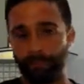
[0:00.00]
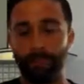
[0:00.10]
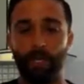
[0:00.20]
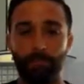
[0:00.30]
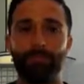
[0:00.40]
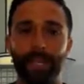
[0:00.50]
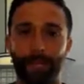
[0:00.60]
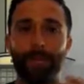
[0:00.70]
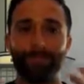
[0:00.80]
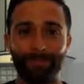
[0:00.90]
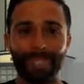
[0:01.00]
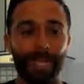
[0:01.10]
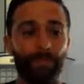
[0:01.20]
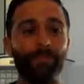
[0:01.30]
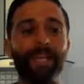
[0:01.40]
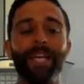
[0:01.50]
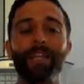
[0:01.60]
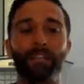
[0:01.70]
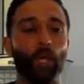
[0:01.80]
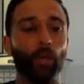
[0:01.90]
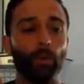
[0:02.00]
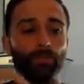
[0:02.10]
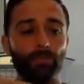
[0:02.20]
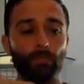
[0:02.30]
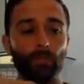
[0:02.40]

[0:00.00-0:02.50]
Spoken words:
Well, anyway, yeah. So,